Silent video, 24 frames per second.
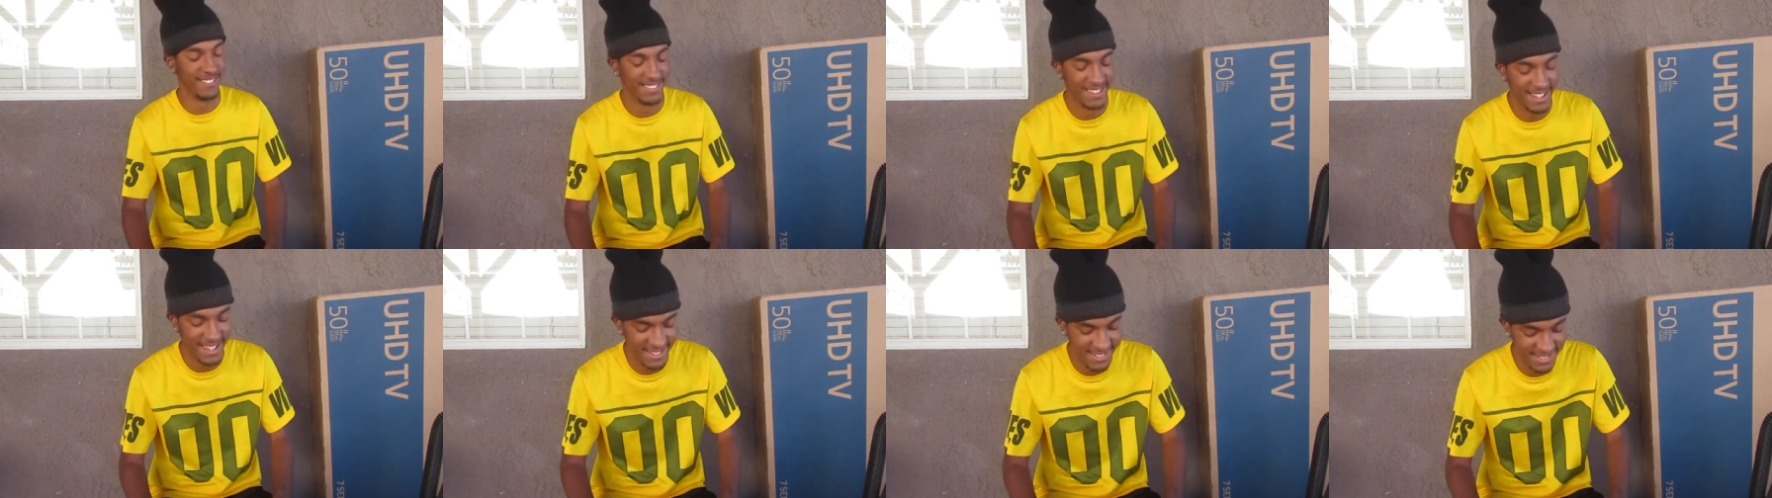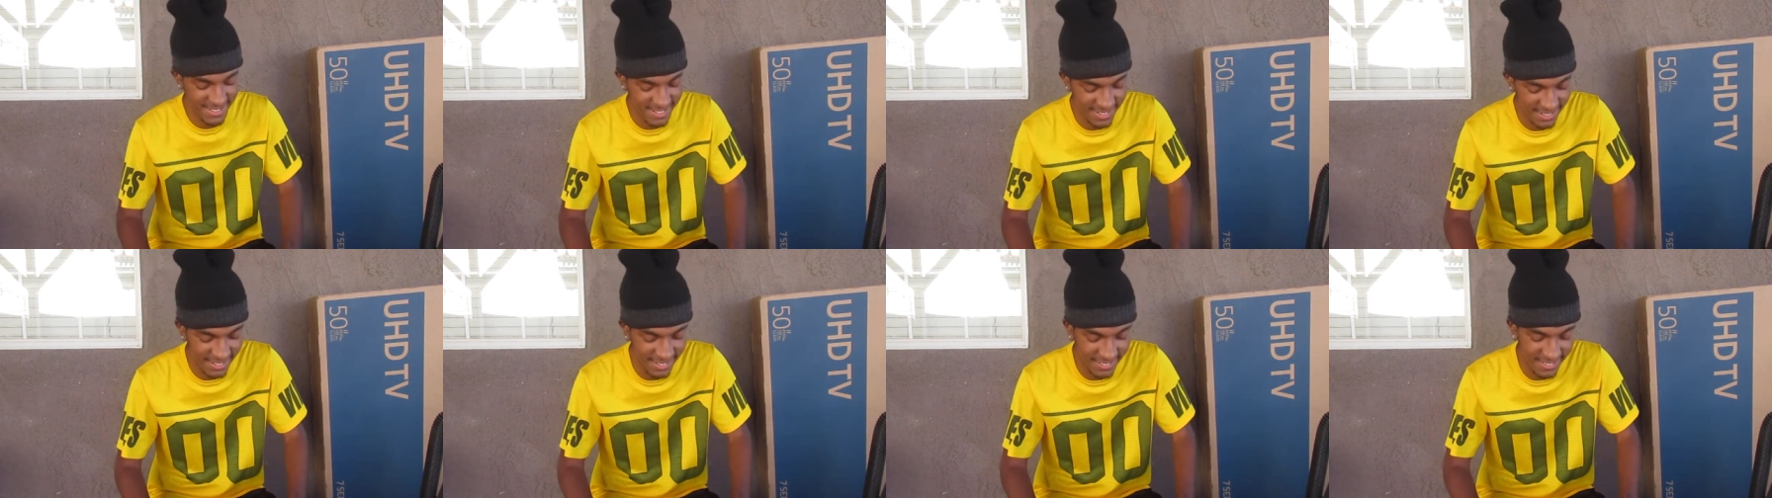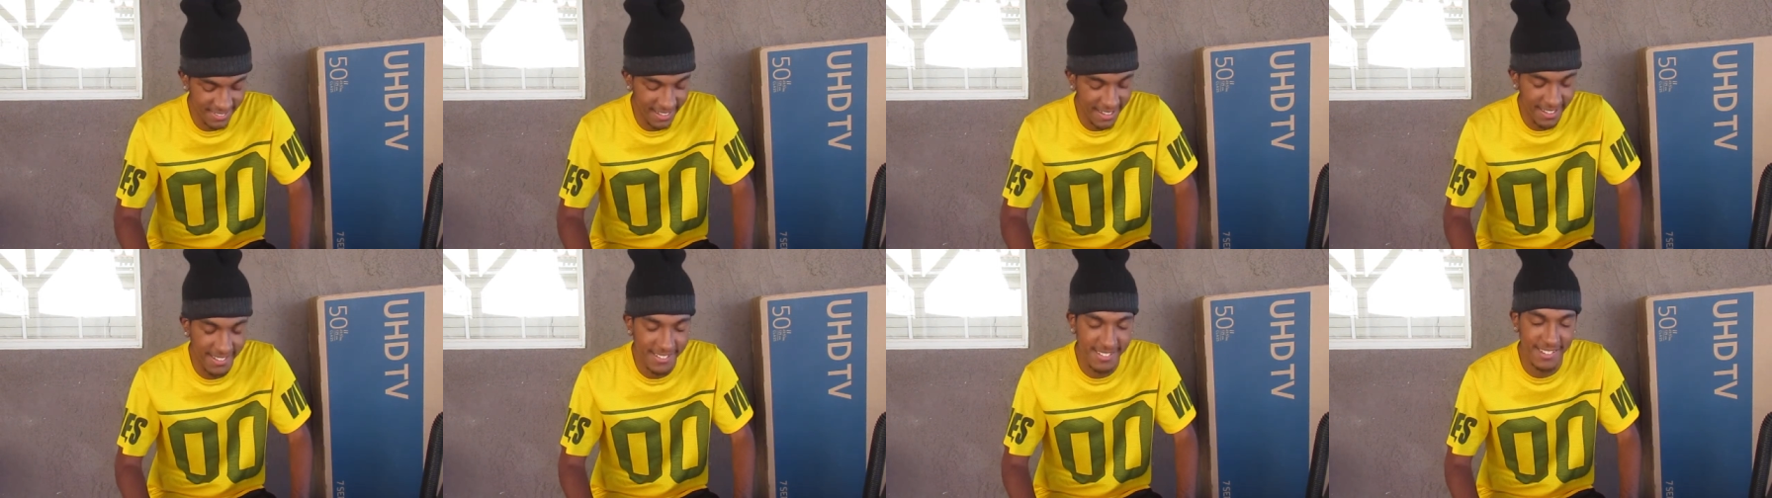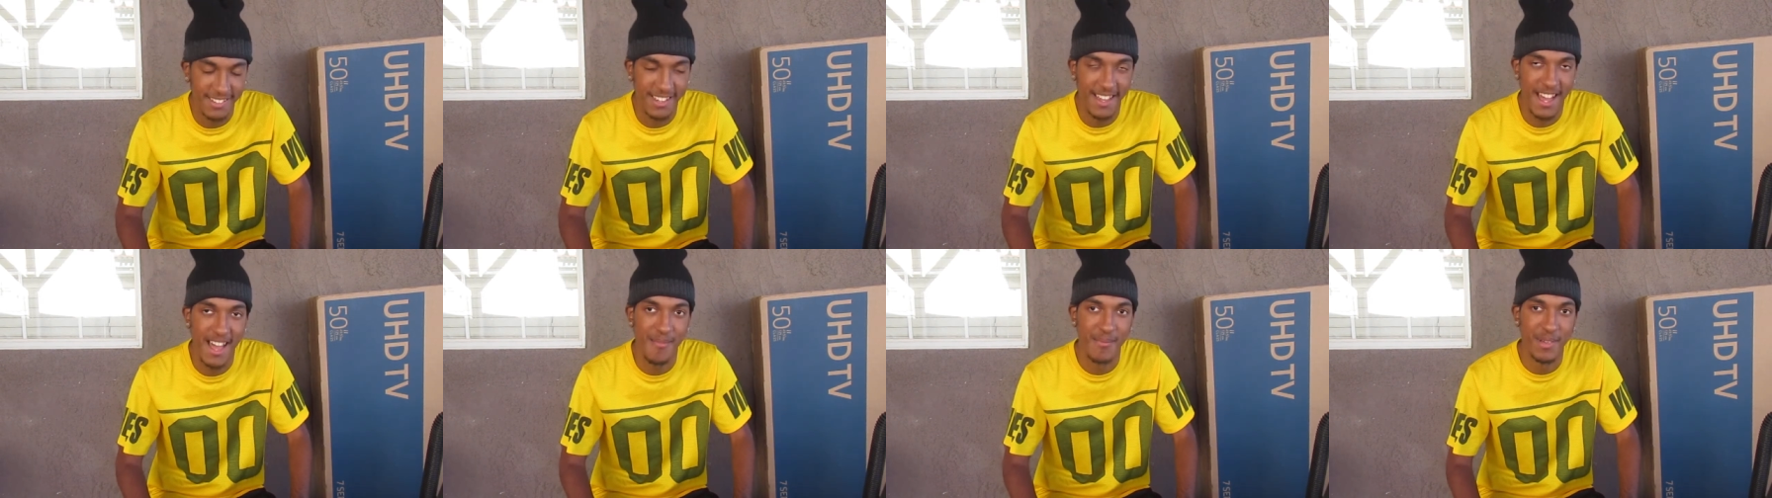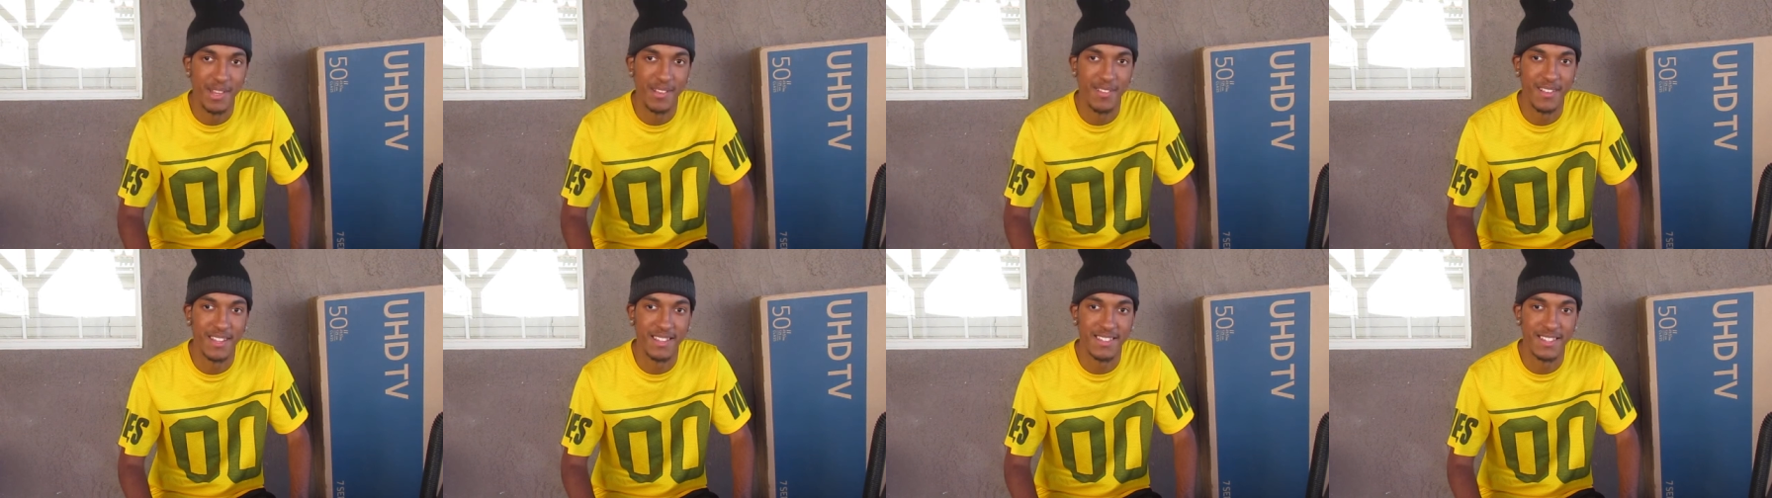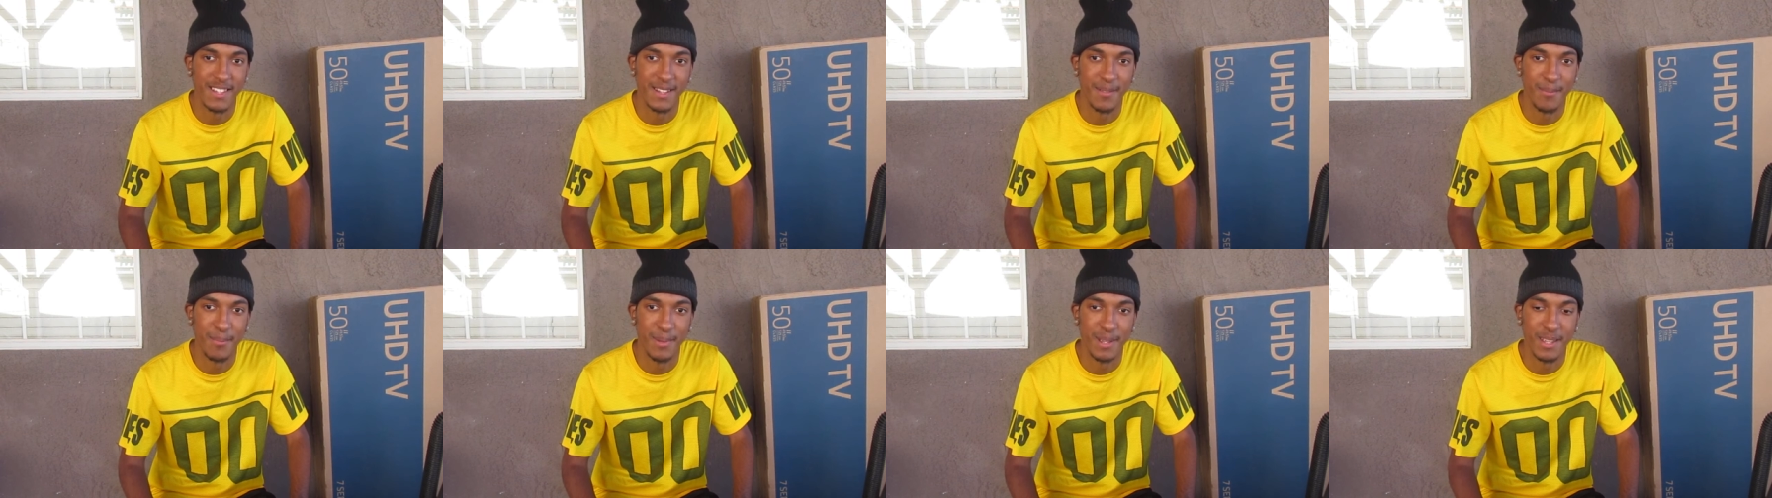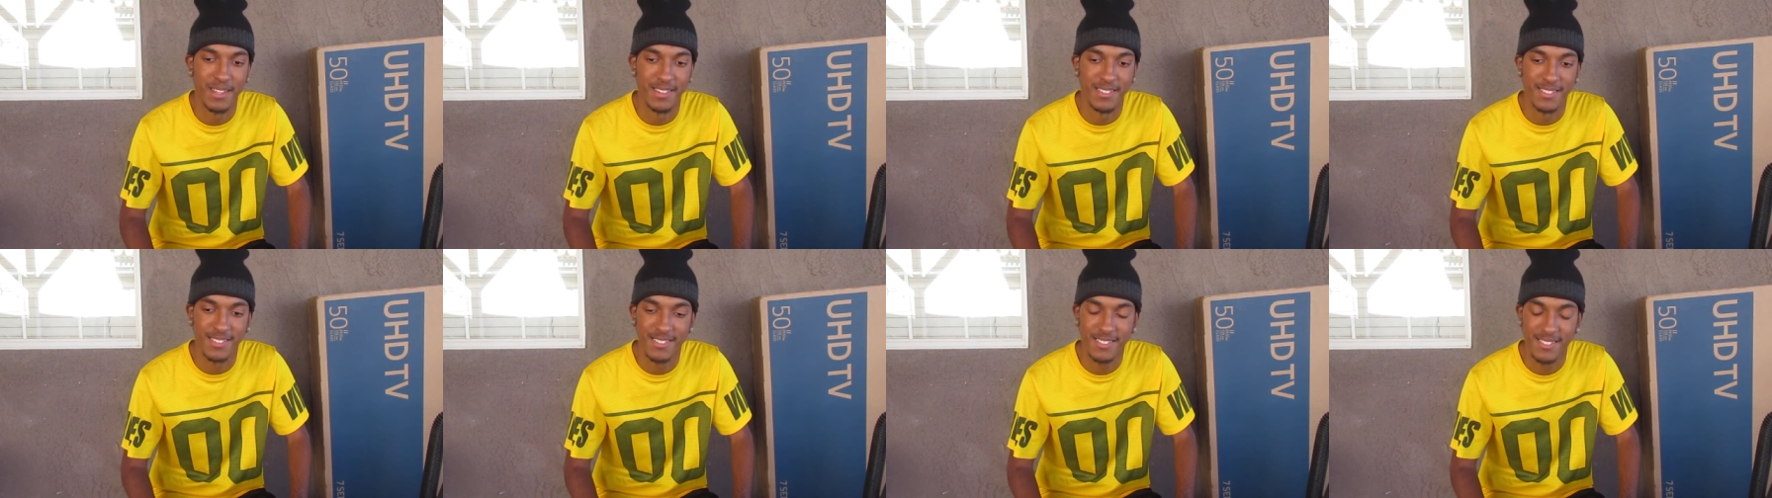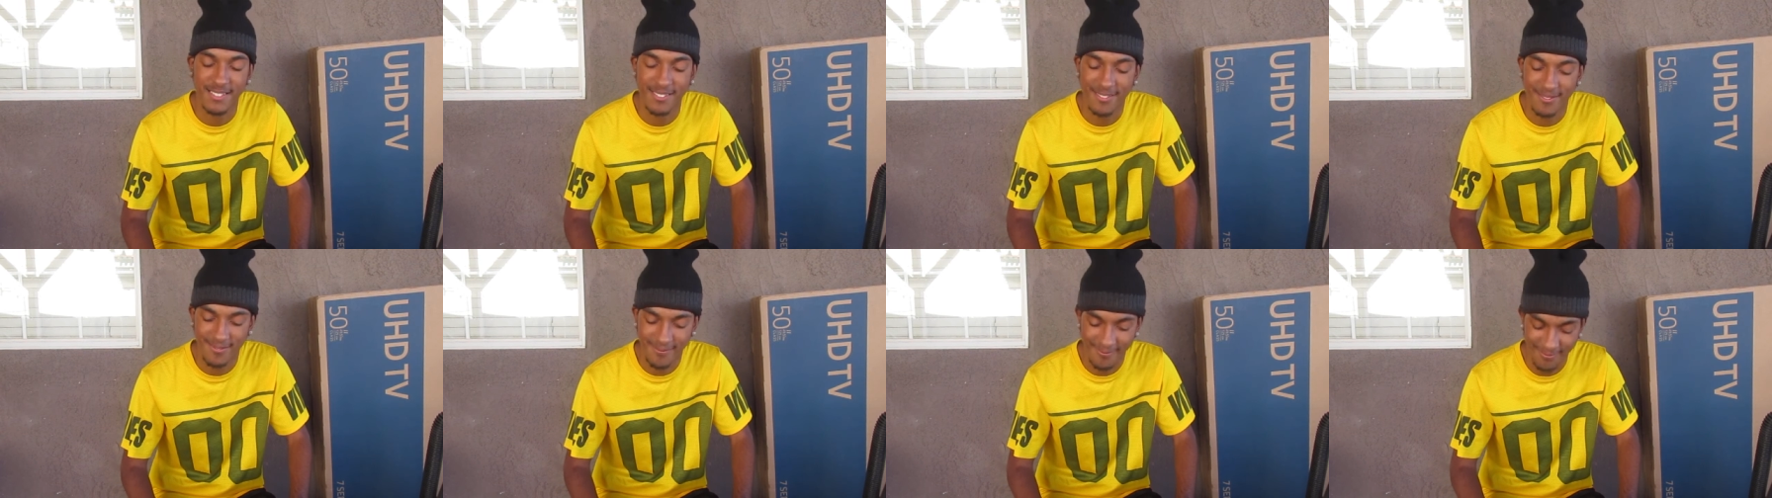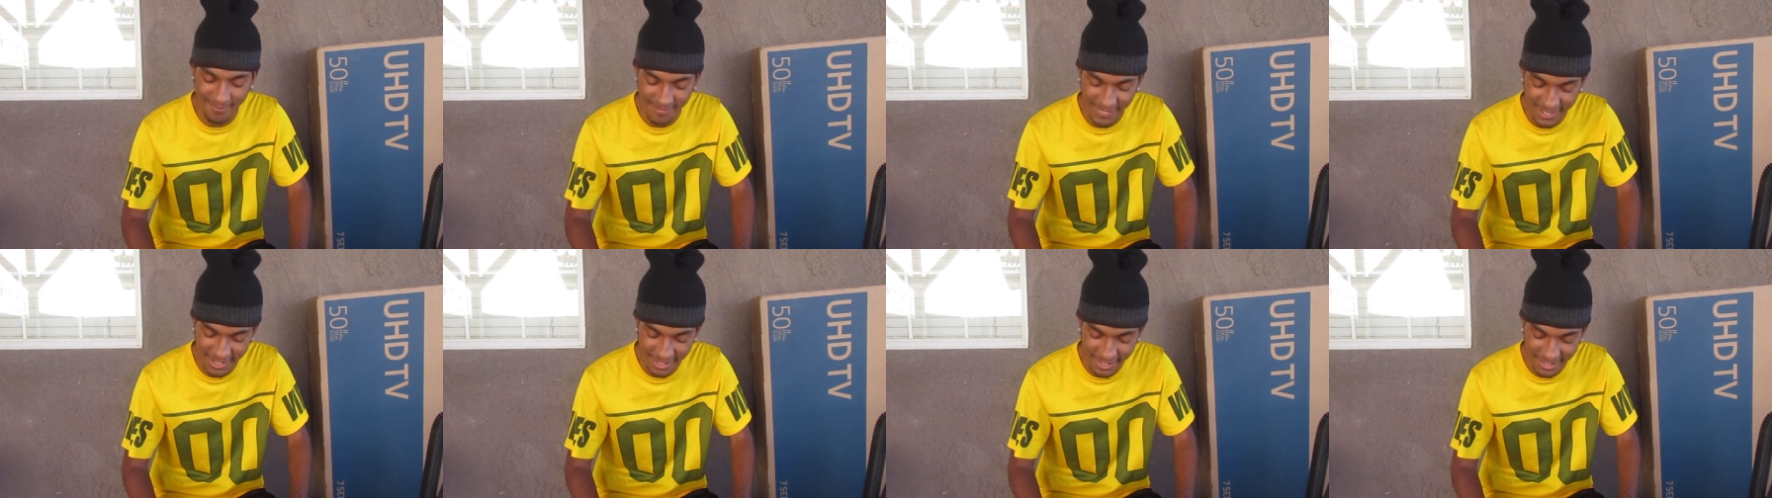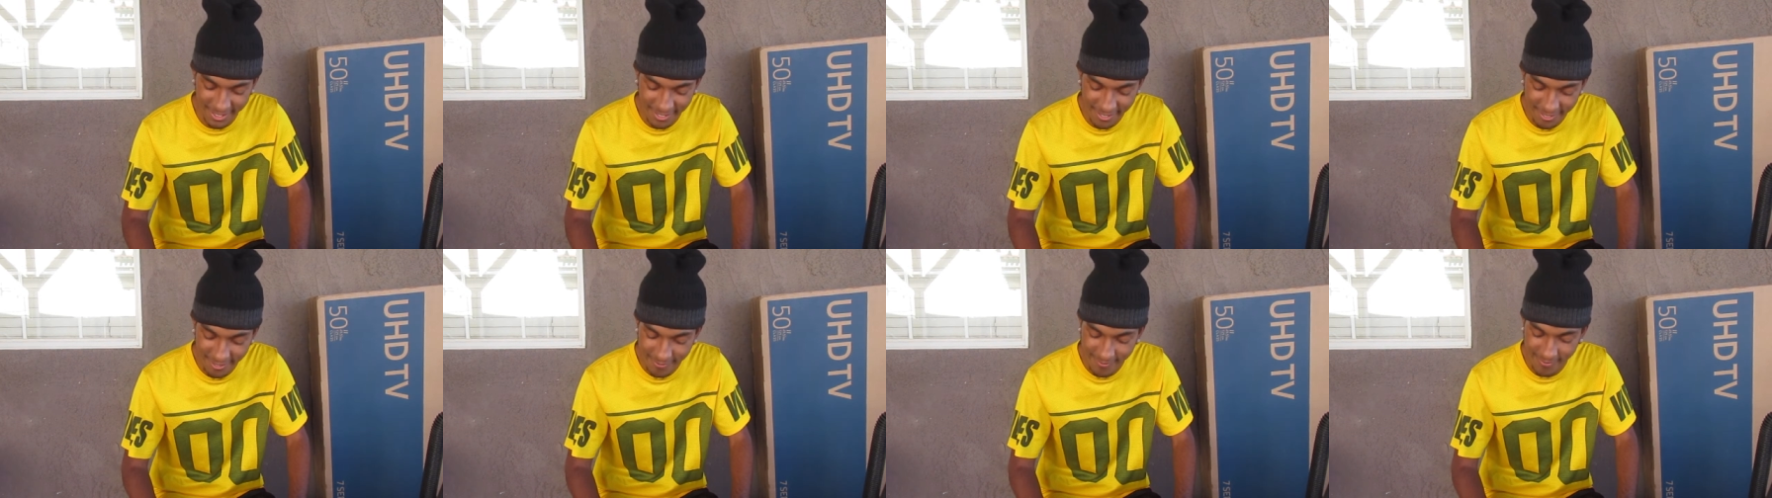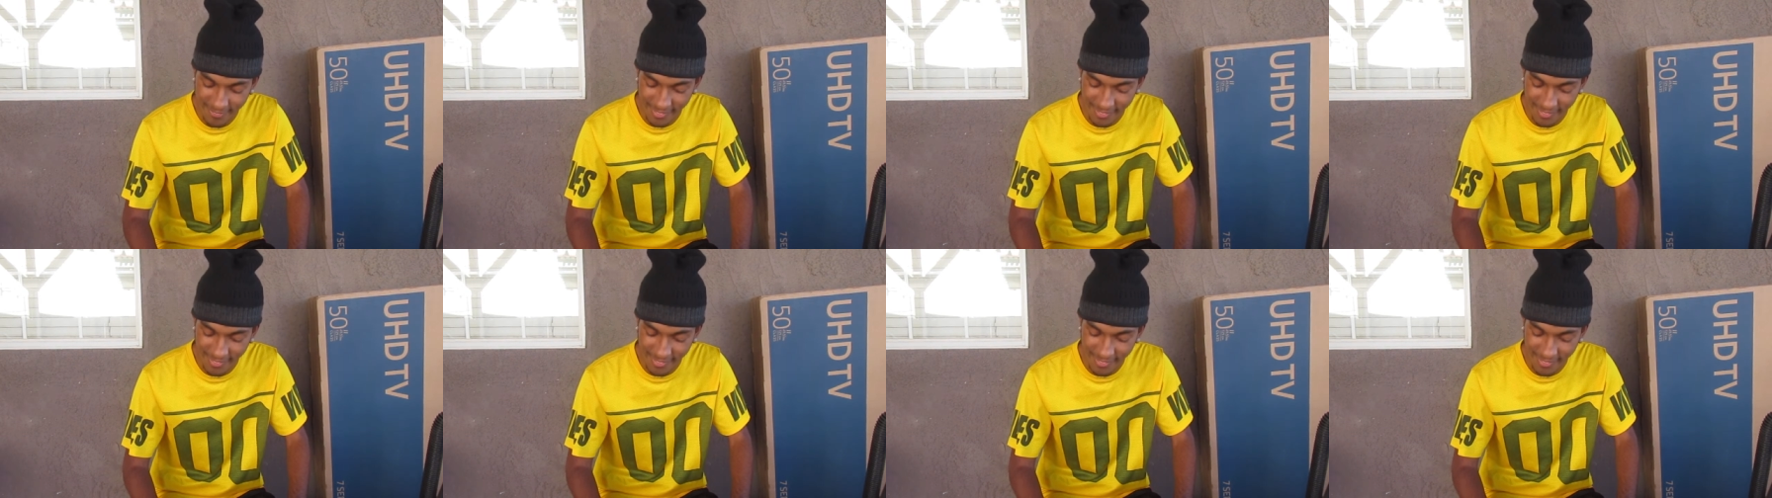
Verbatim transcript: that shit, that shit had me lifting a bitch. You know?